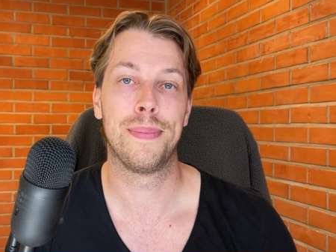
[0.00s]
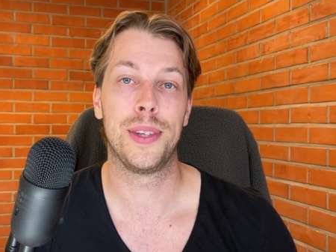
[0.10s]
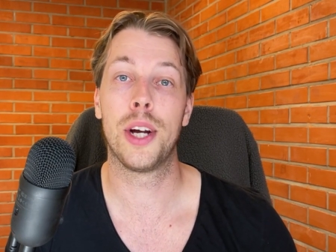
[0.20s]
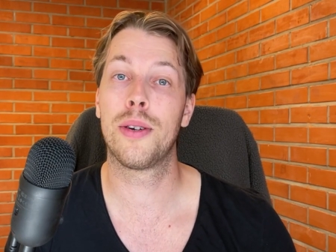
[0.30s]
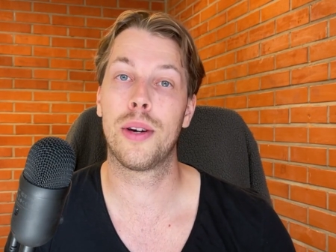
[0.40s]

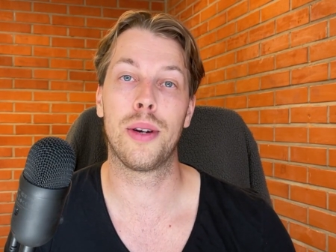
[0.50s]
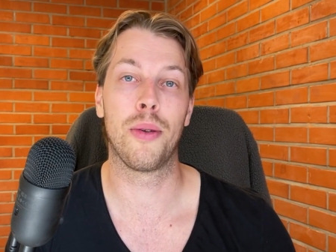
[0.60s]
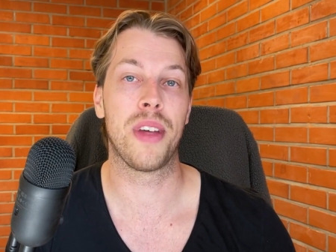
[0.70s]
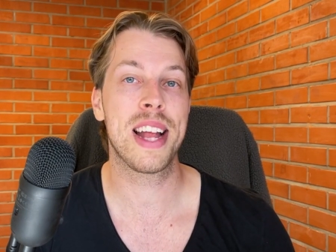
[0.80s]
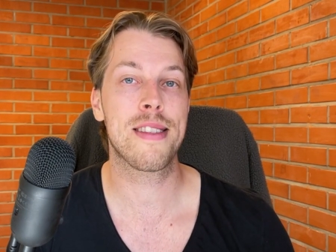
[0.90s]
No,
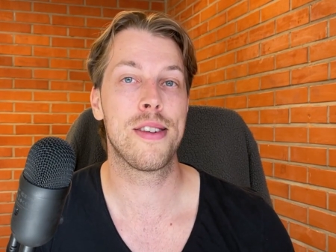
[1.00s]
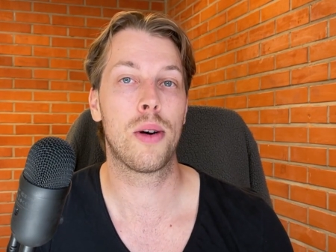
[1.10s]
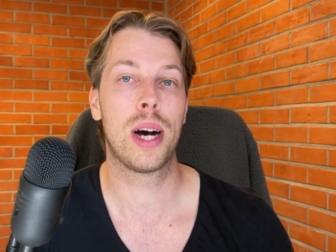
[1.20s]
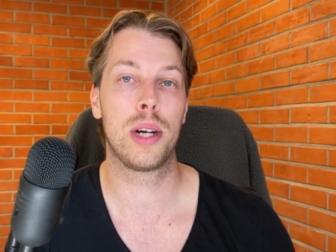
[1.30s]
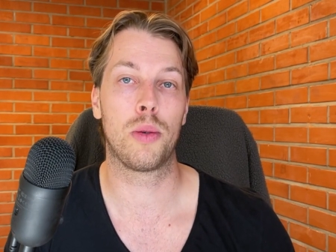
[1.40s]
that's not
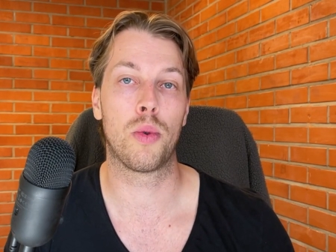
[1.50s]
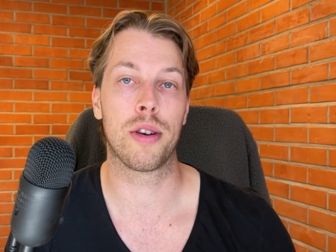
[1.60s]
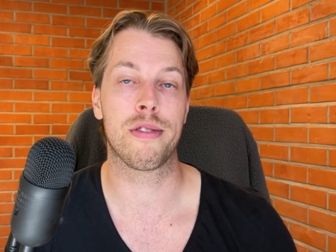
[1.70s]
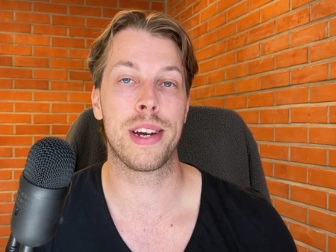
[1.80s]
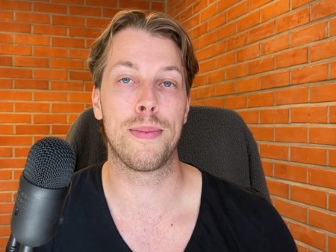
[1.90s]
how it
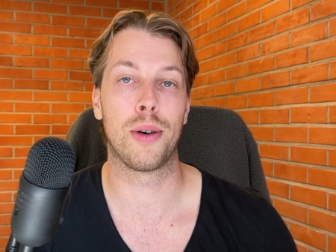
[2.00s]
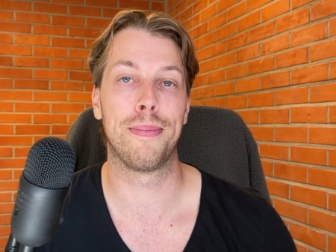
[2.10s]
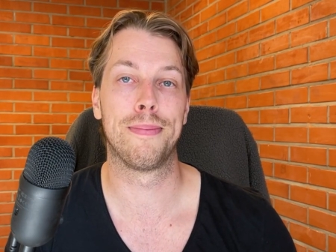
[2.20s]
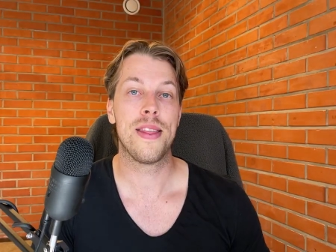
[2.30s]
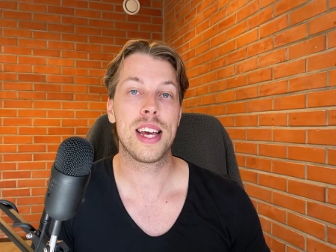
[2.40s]
works anymore.
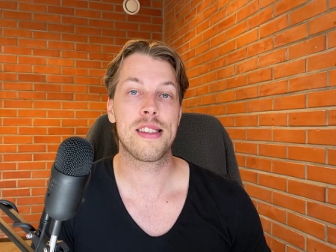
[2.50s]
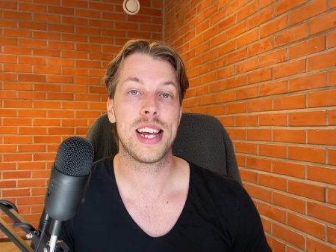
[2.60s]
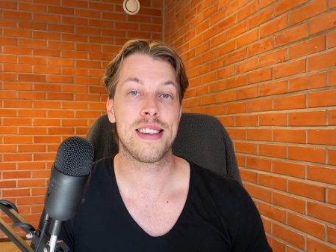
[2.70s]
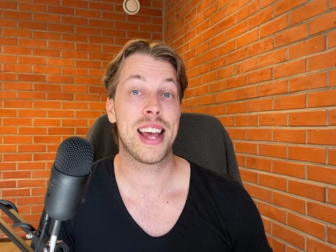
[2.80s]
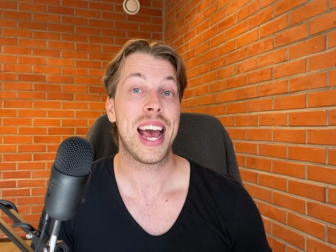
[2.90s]
These
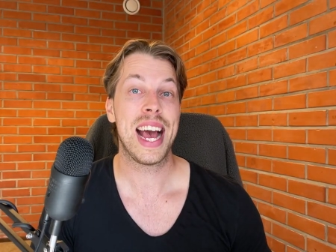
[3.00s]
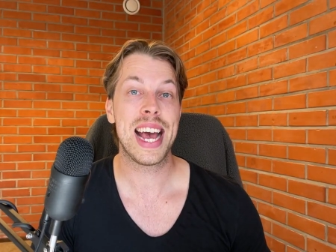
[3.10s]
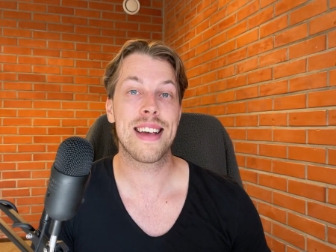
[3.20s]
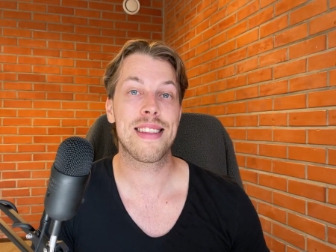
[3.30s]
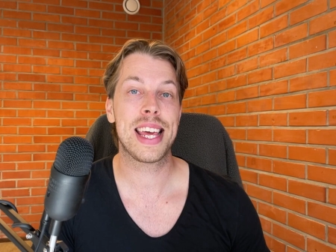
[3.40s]
days,
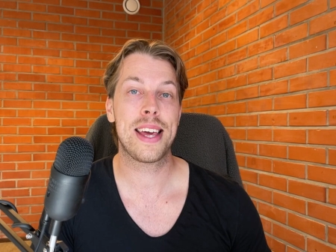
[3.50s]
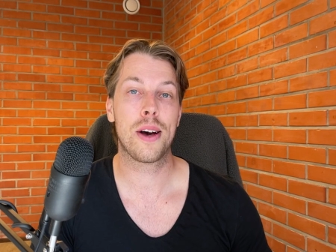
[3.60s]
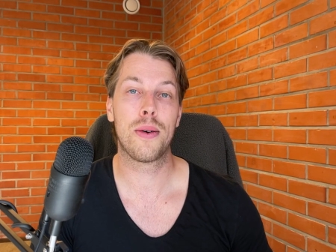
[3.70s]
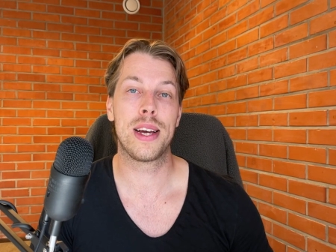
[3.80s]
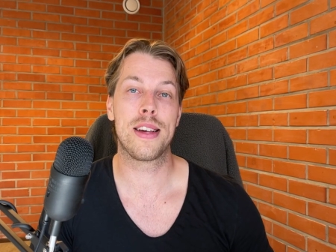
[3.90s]

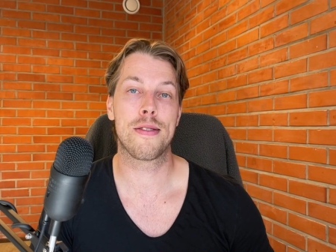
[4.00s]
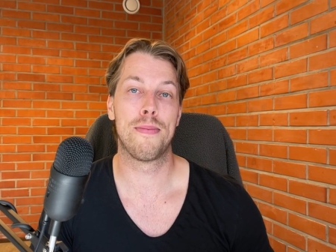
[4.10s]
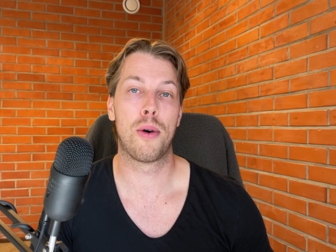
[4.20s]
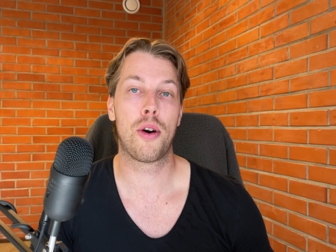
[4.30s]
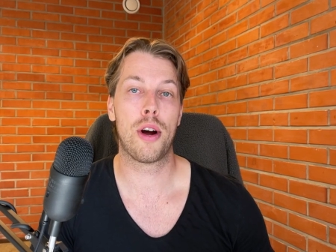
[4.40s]
SEO is
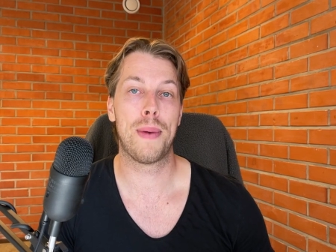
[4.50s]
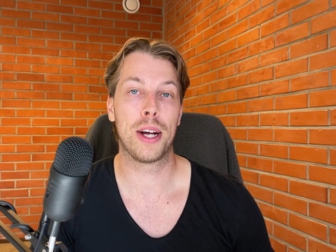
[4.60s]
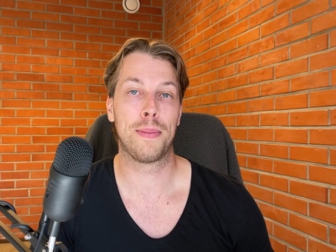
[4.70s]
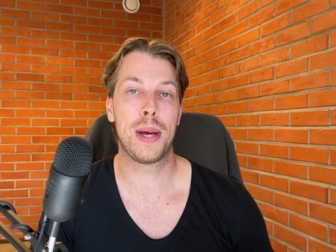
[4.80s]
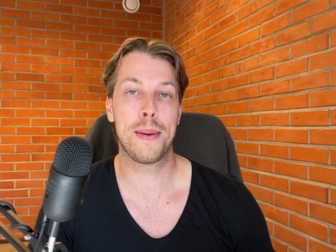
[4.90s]
more
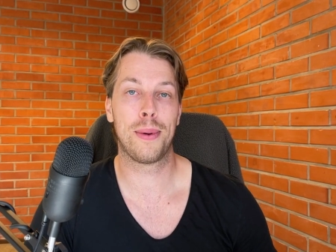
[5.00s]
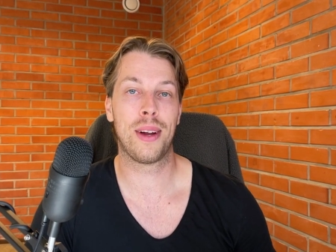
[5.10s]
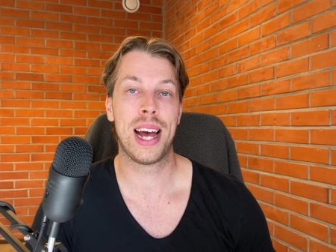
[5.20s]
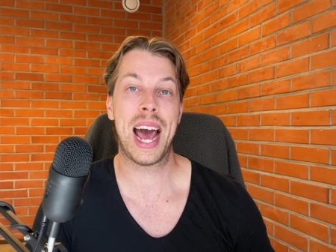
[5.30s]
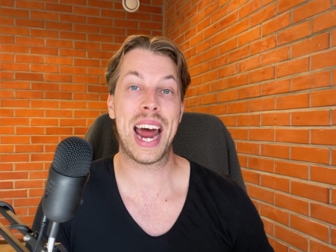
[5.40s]
about
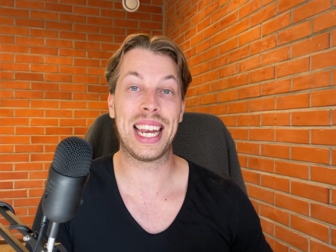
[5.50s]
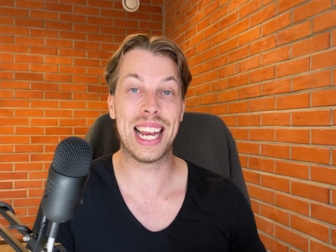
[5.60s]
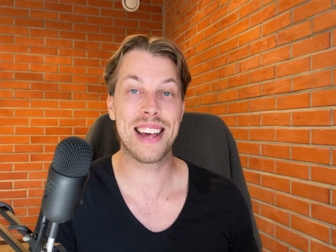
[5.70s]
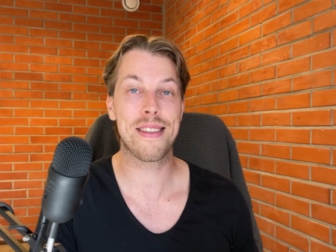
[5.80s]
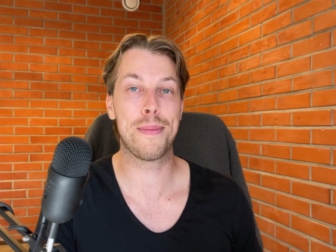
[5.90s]
people and
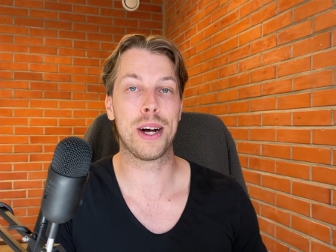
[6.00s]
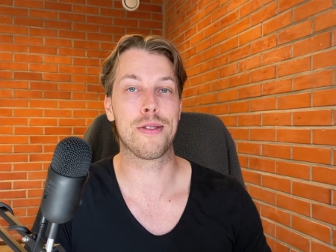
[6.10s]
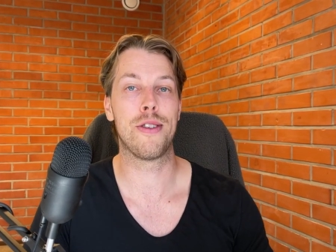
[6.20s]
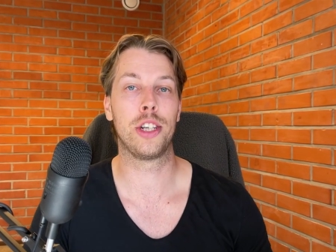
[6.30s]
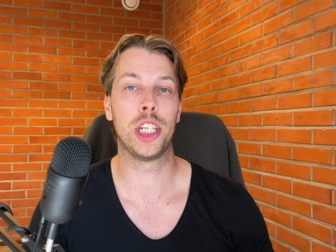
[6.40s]
less about
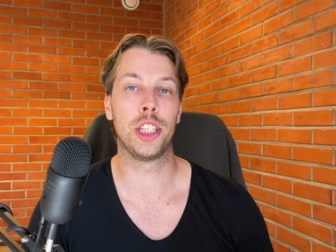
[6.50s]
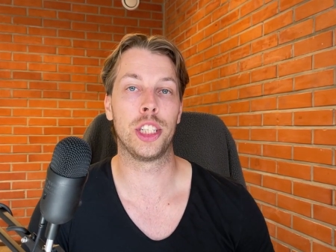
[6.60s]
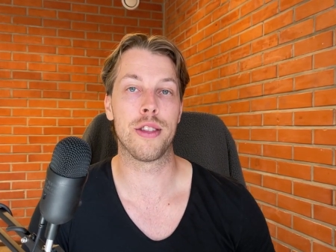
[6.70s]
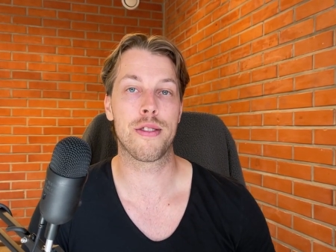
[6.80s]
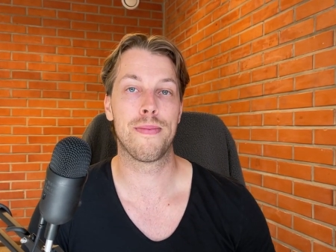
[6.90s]
search
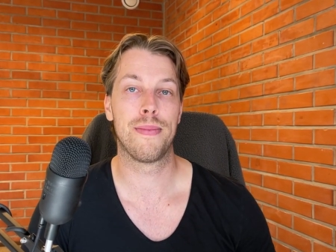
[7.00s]
engines.